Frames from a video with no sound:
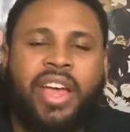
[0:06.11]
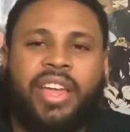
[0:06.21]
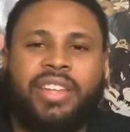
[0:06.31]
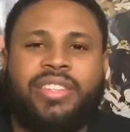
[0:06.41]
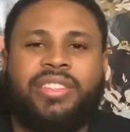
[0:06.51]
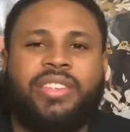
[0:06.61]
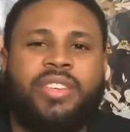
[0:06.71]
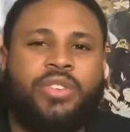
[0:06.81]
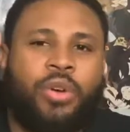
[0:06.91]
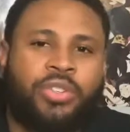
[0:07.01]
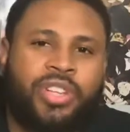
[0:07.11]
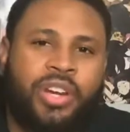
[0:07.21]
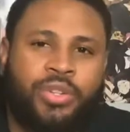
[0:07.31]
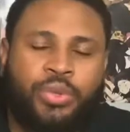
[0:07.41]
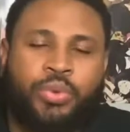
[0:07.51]
It is the
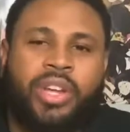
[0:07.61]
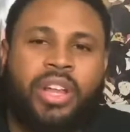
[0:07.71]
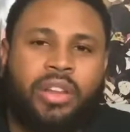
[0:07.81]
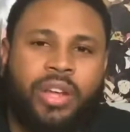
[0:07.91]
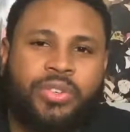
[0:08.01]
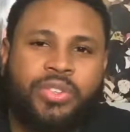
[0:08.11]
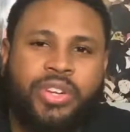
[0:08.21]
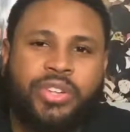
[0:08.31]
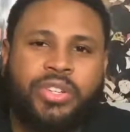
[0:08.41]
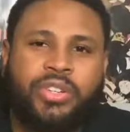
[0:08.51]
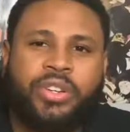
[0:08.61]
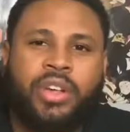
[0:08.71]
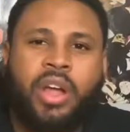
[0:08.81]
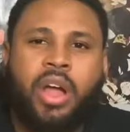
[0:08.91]
DarkSiders 3 Collector's Edition.